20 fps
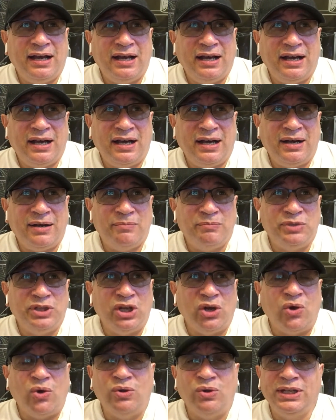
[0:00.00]

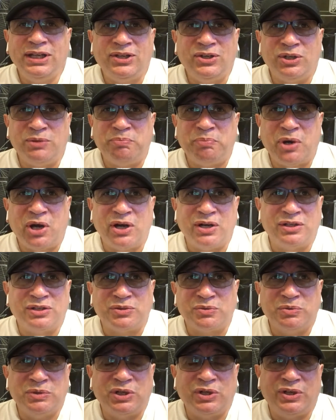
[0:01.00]
The only good
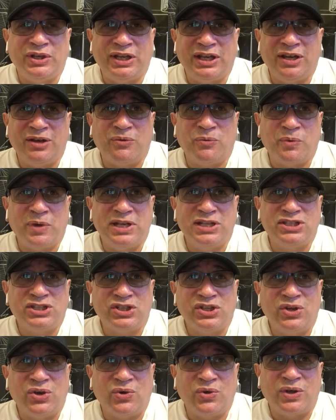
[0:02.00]
parts were the
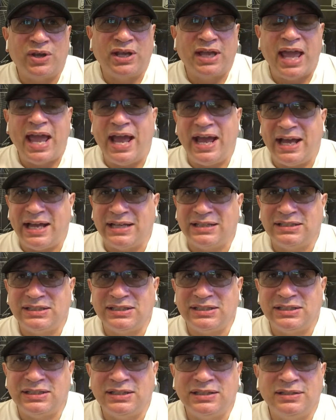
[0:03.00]
original
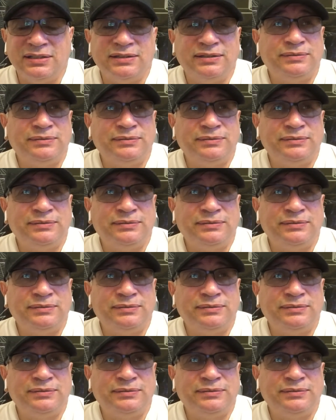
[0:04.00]
cast